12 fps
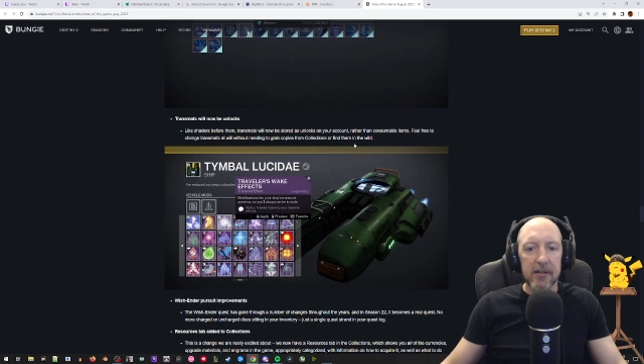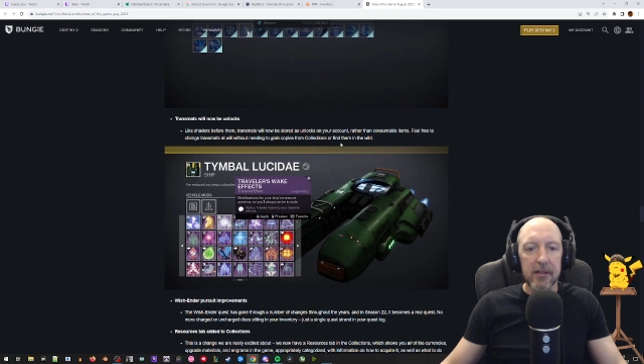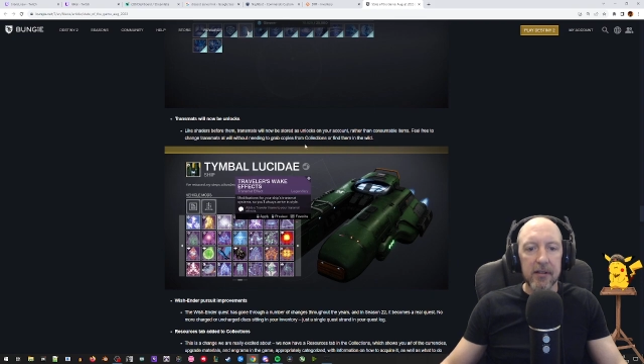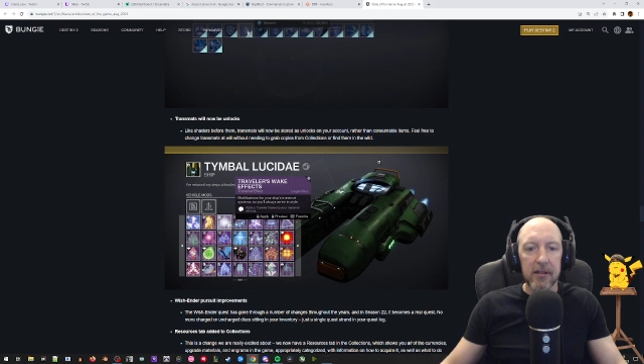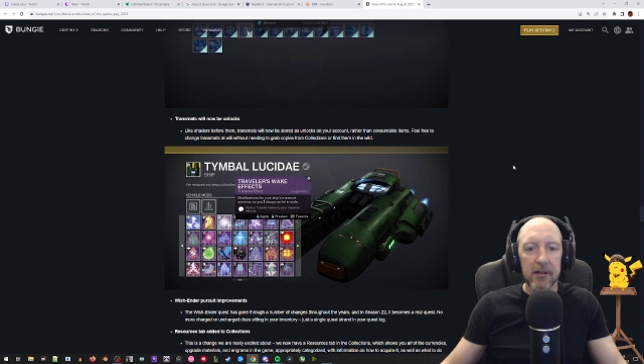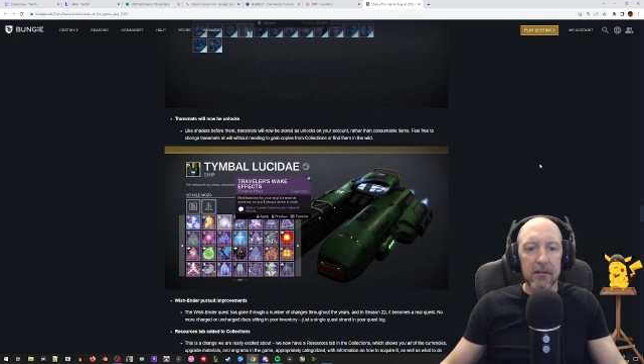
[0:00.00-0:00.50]

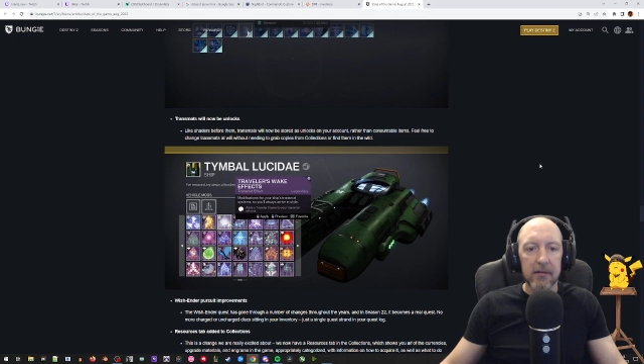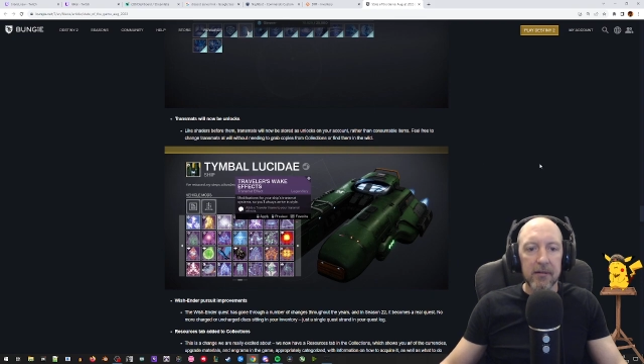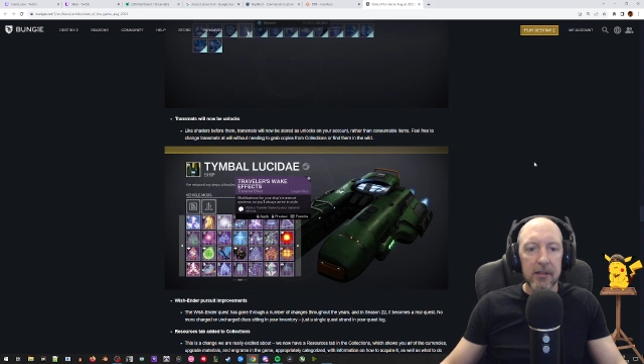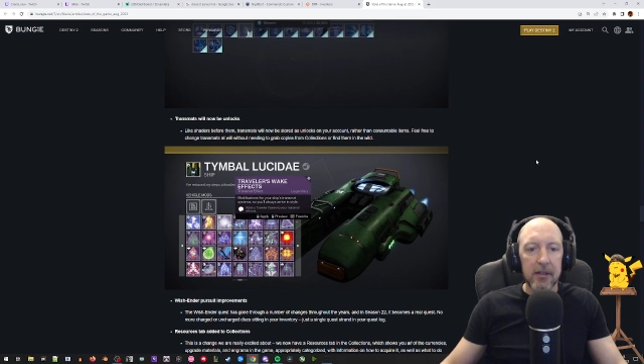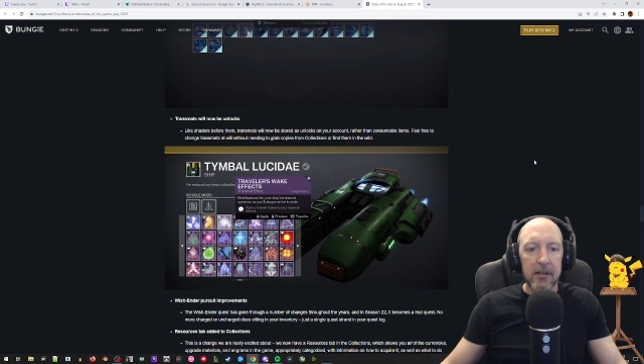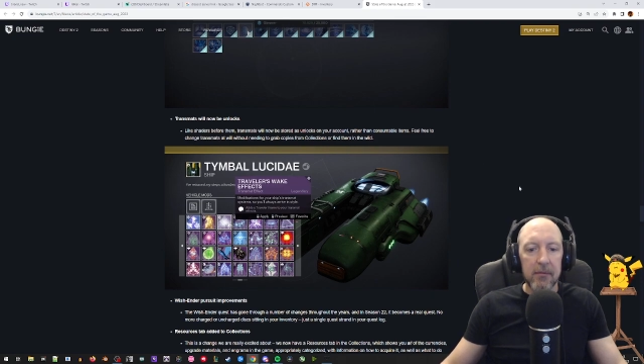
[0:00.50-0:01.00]
There you go.
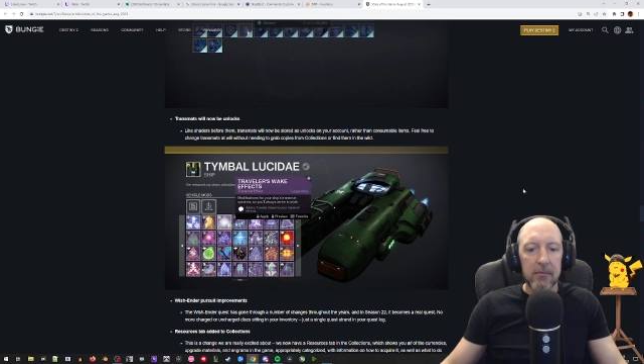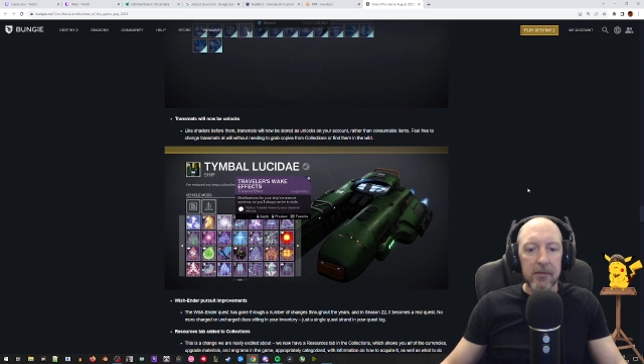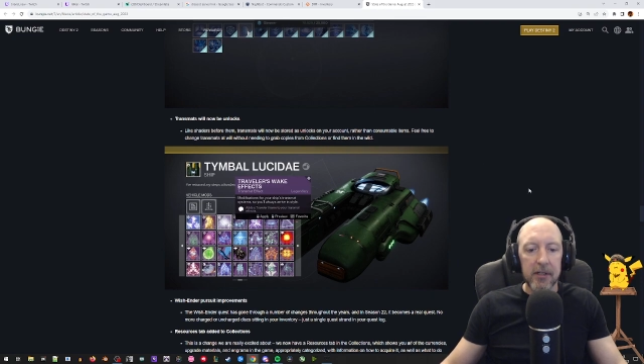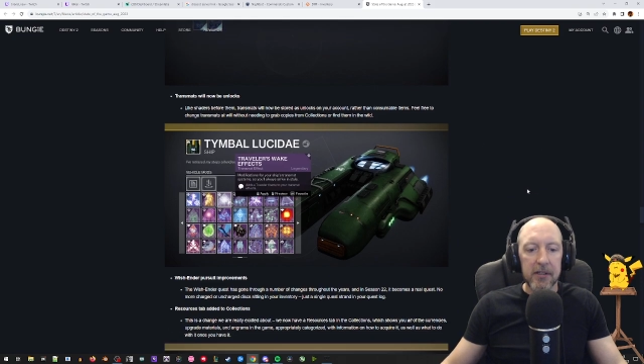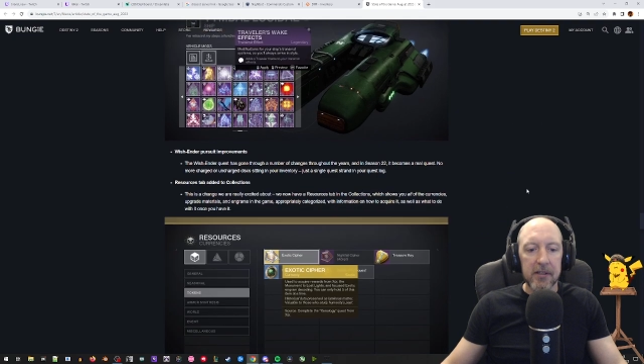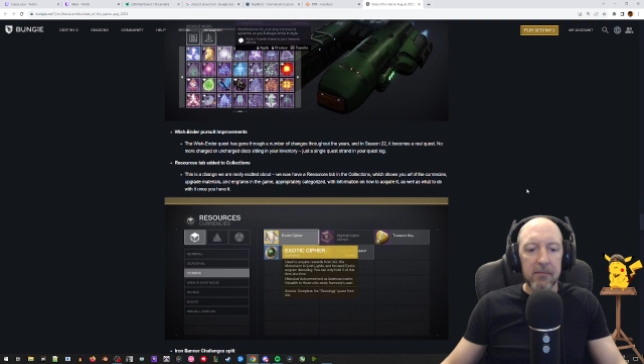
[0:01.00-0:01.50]

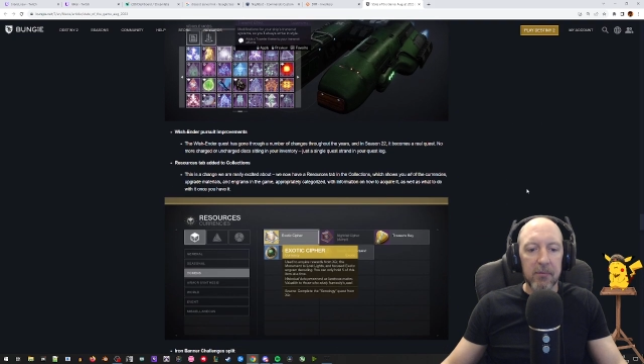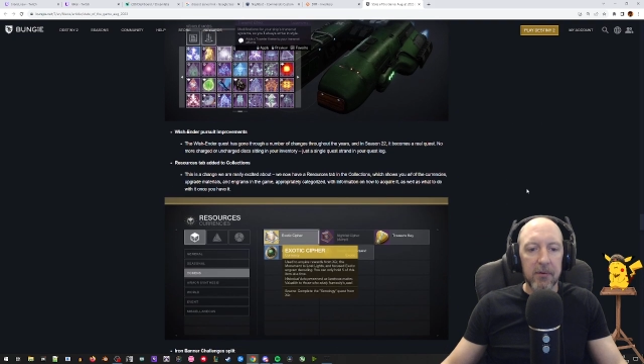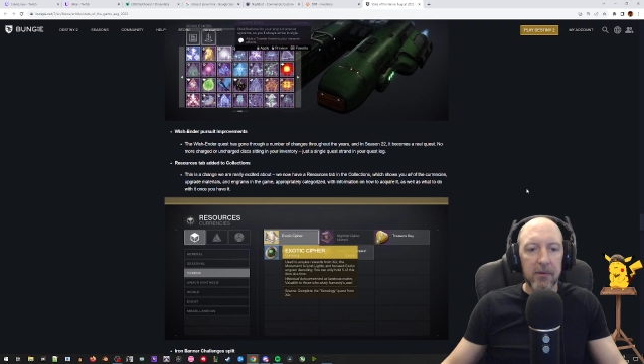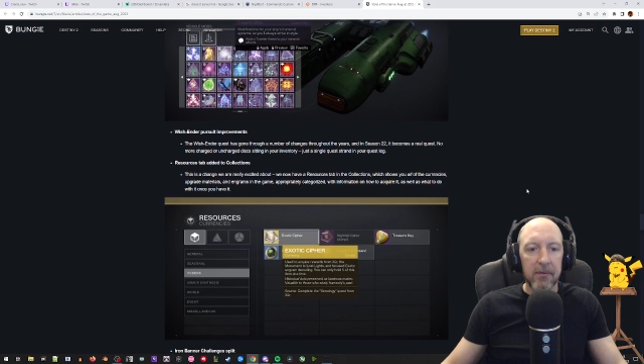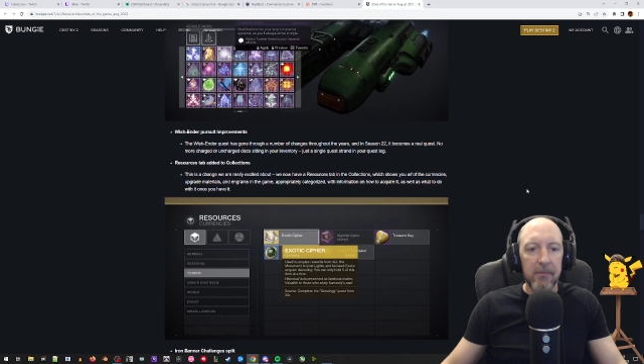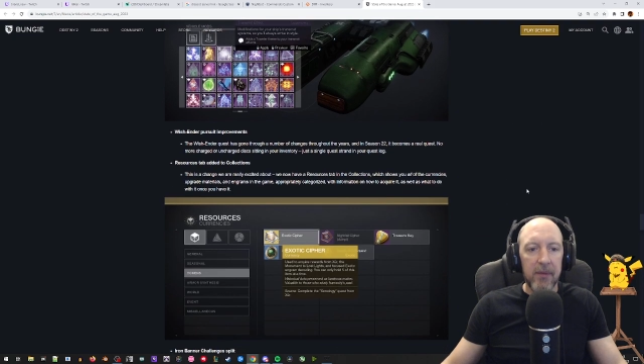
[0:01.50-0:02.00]
Pretty
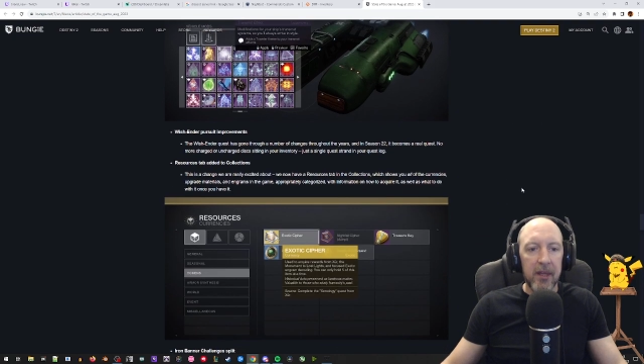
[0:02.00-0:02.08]
simple.